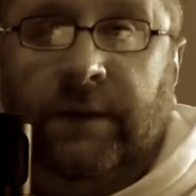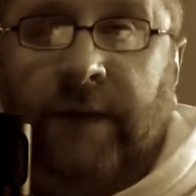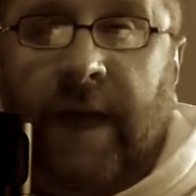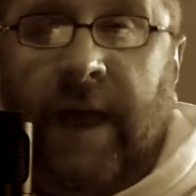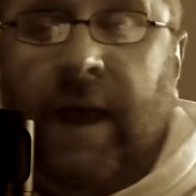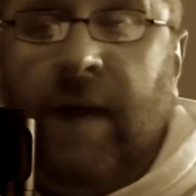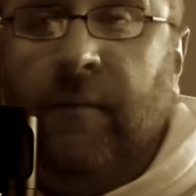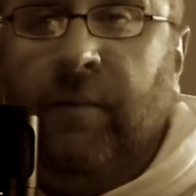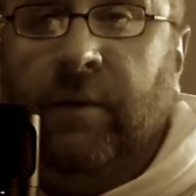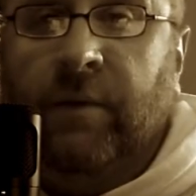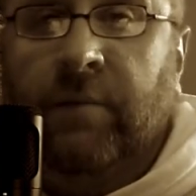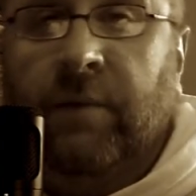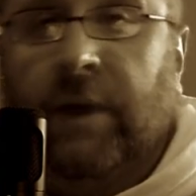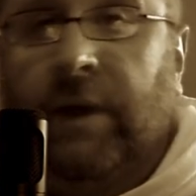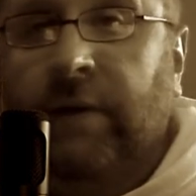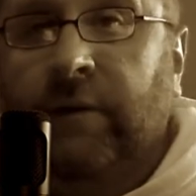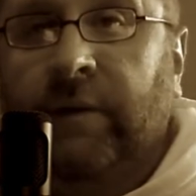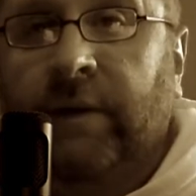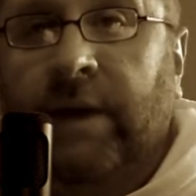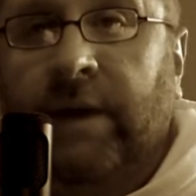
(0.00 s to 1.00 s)
hampered
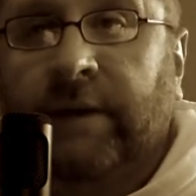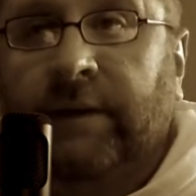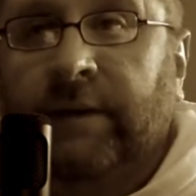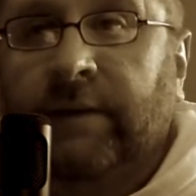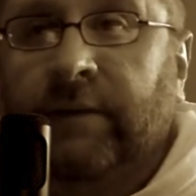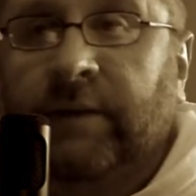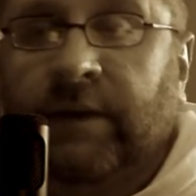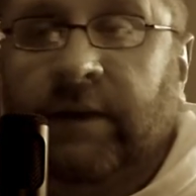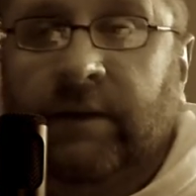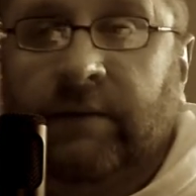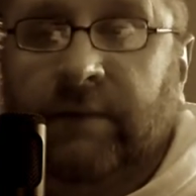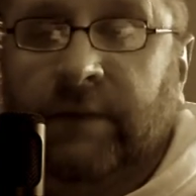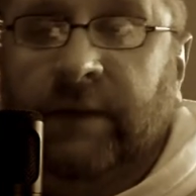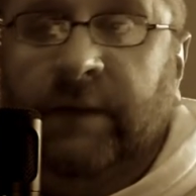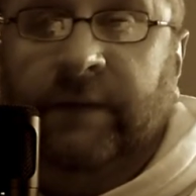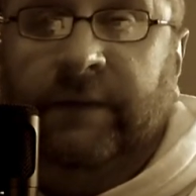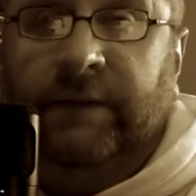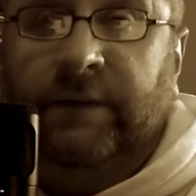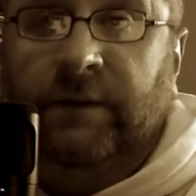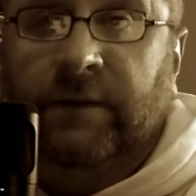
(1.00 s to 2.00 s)
my creativity
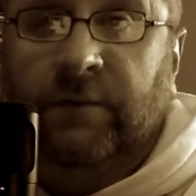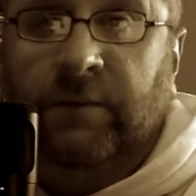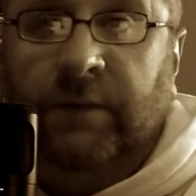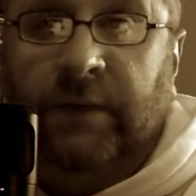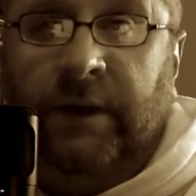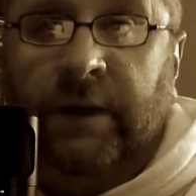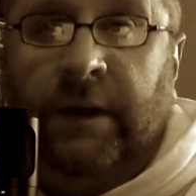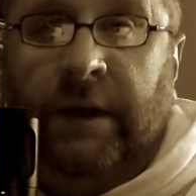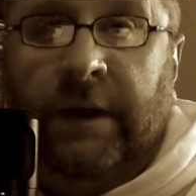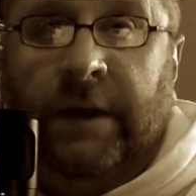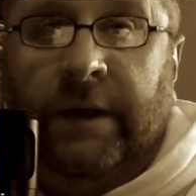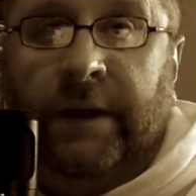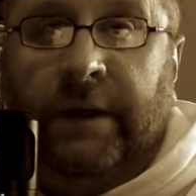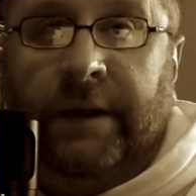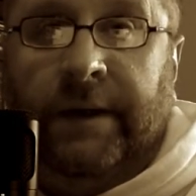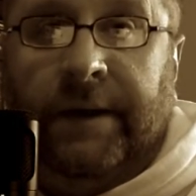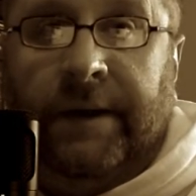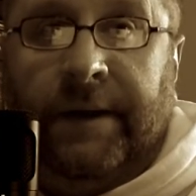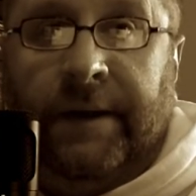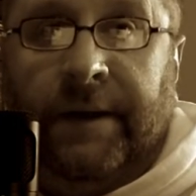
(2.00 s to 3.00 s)
considerably
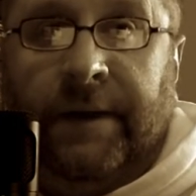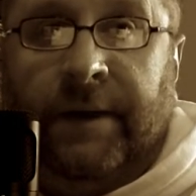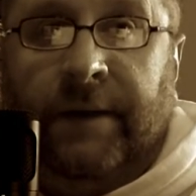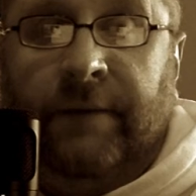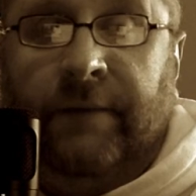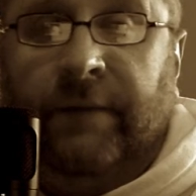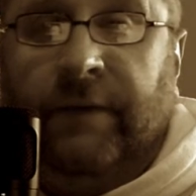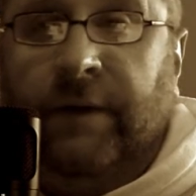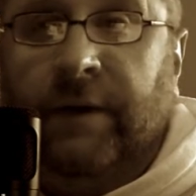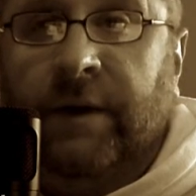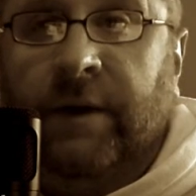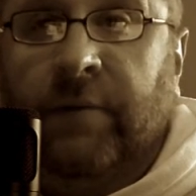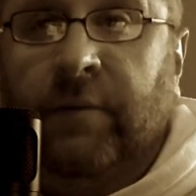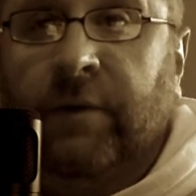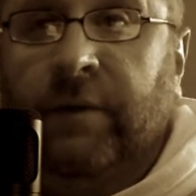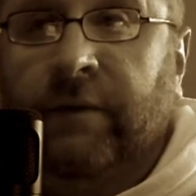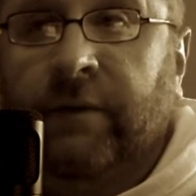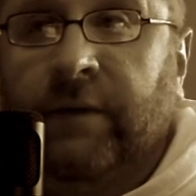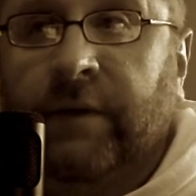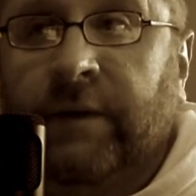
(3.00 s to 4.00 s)
for a
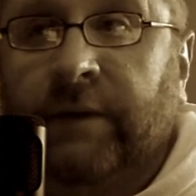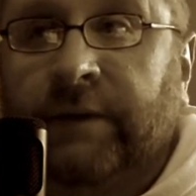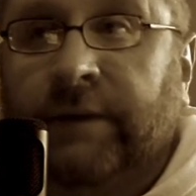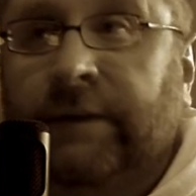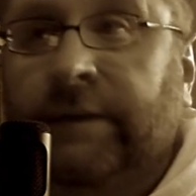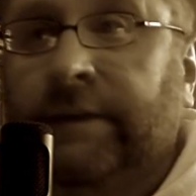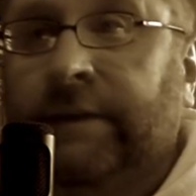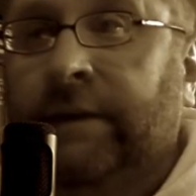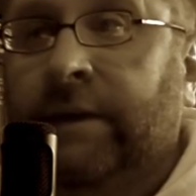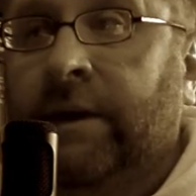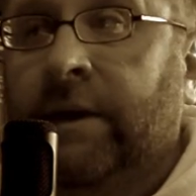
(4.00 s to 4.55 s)
number of reasons.